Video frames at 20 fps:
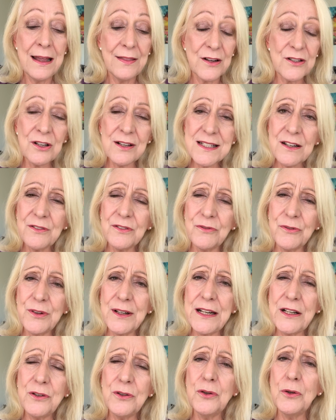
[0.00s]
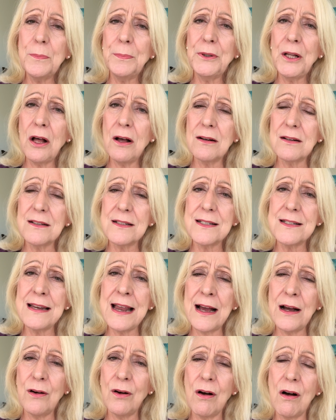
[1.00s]
There's lots of really cool blogs
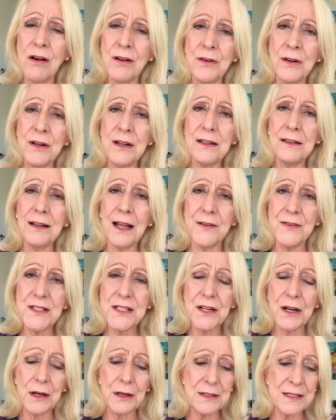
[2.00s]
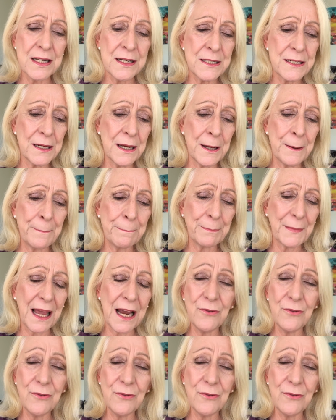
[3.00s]
now on lifestyles, and um,